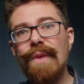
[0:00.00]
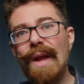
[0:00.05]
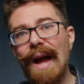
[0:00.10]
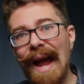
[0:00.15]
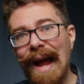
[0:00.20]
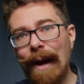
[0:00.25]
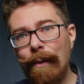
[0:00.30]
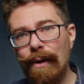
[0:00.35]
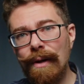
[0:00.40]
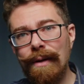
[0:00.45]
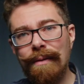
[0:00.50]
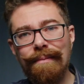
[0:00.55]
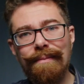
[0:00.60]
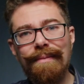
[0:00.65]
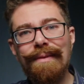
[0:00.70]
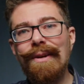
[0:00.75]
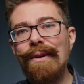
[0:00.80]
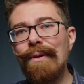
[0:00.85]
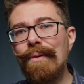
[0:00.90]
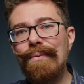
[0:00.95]
hour
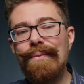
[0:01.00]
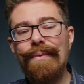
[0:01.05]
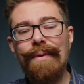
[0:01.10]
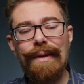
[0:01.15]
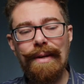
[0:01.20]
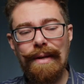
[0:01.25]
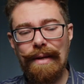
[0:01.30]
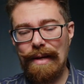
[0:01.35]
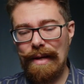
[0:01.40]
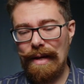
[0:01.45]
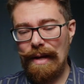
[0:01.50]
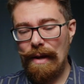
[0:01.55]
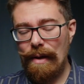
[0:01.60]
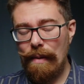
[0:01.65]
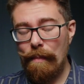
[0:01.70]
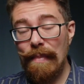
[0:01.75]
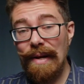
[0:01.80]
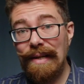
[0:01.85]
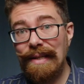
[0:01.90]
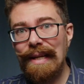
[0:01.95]
of
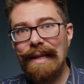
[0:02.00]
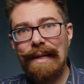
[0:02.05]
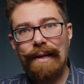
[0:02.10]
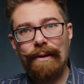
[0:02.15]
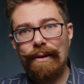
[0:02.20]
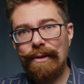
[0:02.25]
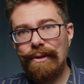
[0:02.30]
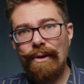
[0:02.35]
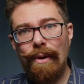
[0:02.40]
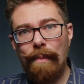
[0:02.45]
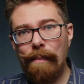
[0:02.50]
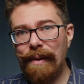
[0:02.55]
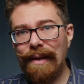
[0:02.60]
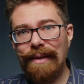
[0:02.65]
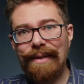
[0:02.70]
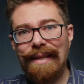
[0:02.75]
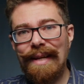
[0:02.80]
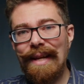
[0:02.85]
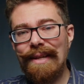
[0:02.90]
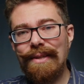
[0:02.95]
meticulous
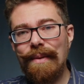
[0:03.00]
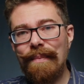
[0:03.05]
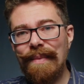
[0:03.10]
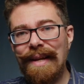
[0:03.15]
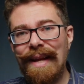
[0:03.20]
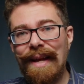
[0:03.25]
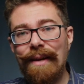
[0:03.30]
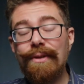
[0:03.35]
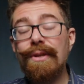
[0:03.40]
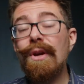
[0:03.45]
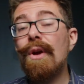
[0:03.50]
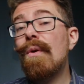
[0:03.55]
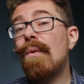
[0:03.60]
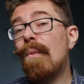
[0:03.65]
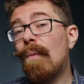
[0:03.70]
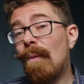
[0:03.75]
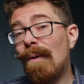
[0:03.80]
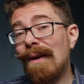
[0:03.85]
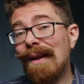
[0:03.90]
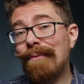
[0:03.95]
comping to get something out.
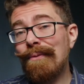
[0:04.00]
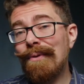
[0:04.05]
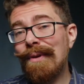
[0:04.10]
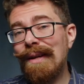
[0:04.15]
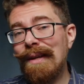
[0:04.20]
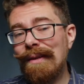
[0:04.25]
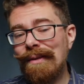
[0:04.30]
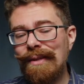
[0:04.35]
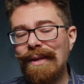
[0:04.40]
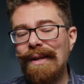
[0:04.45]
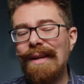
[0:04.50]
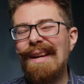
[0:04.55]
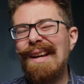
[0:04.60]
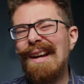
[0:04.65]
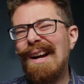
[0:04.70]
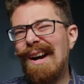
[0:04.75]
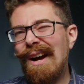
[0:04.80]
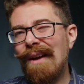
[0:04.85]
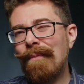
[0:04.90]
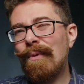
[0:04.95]
Whatever it is,
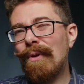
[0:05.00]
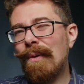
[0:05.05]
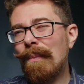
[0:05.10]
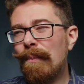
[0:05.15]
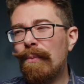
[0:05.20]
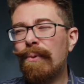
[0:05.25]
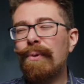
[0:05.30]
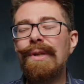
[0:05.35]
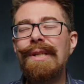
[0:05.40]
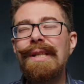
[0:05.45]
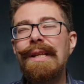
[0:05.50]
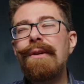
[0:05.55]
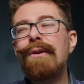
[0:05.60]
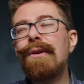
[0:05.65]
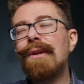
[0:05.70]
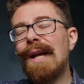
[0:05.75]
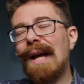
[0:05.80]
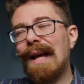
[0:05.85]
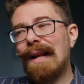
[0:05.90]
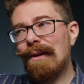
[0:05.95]
I've got a pretty
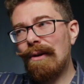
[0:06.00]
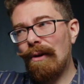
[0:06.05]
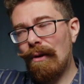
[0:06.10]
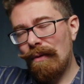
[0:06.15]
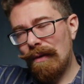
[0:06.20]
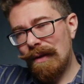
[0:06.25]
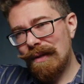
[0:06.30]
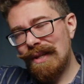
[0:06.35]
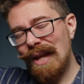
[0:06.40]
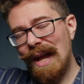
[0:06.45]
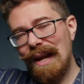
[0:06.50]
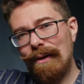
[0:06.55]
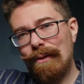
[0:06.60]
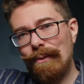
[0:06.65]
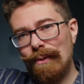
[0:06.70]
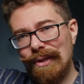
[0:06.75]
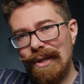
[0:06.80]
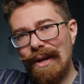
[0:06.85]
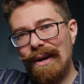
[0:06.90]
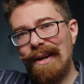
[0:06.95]
good handle on the
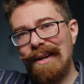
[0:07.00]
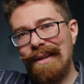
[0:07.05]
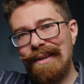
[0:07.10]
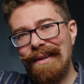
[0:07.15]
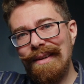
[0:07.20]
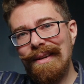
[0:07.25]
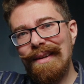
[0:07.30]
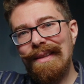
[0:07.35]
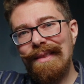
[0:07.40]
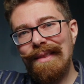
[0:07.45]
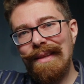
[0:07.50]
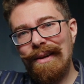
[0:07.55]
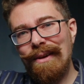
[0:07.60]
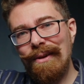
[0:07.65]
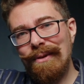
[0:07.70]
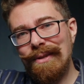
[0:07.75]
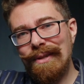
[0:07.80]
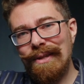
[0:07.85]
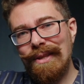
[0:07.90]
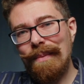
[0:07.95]
technical side that
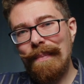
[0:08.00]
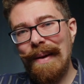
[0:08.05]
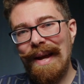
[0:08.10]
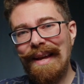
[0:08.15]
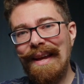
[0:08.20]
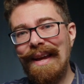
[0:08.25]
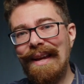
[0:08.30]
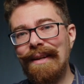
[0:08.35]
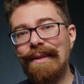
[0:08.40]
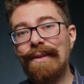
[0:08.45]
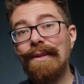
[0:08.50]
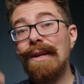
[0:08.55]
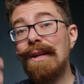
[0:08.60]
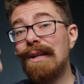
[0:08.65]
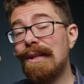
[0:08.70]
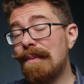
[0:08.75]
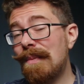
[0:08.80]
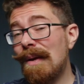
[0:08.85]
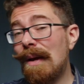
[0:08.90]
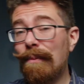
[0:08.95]
goes into the back end
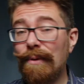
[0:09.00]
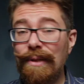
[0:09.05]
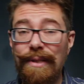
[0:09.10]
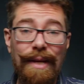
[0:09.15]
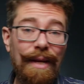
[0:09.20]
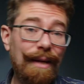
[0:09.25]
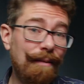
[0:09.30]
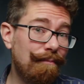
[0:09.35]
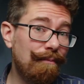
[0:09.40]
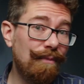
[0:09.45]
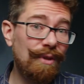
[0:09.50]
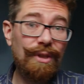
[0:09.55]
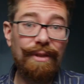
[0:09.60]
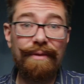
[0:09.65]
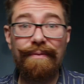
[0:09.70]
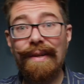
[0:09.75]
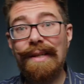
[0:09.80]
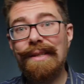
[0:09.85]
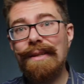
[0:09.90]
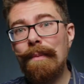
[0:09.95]
to be able to say,
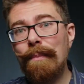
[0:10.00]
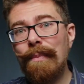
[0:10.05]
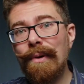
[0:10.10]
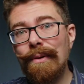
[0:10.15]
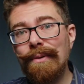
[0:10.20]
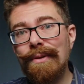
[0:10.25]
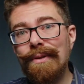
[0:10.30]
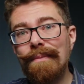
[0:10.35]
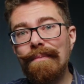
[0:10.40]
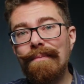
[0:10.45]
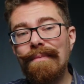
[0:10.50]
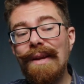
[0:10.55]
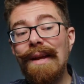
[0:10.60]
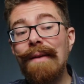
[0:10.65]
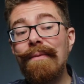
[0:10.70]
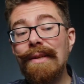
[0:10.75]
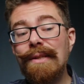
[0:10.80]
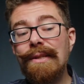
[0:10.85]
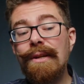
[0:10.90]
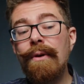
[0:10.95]
just fix it in post.
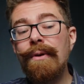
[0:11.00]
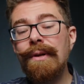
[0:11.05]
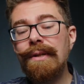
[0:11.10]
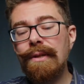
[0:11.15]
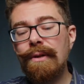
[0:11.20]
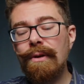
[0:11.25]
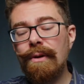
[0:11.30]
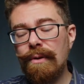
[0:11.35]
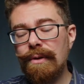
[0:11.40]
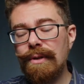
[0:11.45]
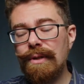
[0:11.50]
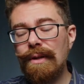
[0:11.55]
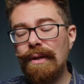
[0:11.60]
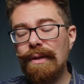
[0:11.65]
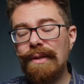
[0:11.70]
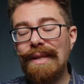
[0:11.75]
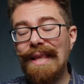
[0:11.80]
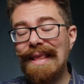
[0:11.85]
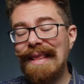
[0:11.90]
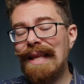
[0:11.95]
If it's going to cost
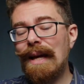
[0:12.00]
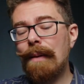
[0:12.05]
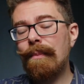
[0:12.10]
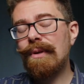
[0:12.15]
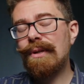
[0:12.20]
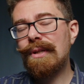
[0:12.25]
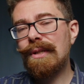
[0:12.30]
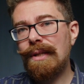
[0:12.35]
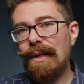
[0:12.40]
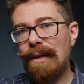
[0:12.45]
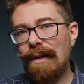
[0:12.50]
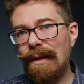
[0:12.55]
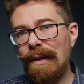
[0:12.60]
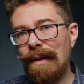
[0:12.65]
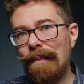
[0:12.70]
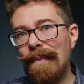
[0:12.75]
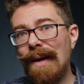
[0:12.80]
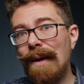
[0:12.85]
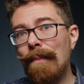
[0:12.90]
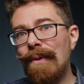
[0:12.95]
us that much
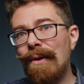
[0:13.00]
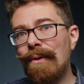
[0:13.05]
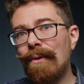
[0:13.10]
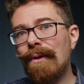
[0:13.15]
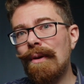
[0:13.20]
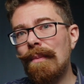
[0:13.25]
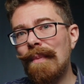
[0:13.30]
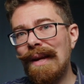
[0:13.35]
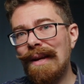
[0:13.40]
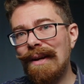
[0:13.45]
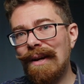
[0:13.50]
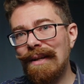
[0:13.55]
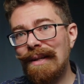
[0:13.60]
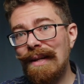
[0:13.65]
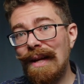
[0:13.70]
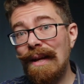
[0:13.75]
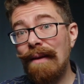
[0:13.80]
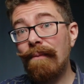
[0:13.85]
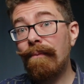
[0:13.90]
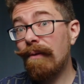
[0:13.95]
time and we're not going to make our
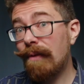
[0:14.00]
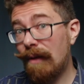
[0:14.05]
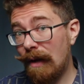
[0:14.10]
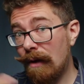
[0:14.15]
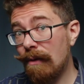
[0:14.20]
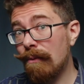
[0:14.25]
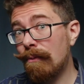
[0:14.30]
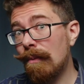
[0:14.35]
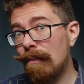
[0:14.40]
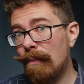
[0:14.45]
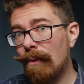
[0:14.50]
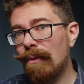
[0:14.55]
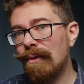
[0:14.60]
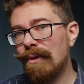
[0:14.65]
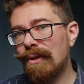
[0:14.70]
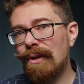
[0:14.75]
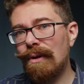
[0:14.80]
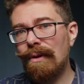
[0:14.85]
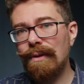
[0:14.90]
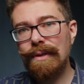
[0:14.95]
day for the other
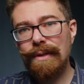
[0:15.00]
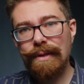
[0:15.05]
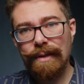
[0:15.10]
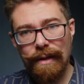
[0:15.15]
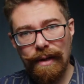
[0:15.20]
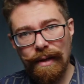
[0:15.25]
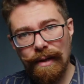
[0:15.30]
important shots,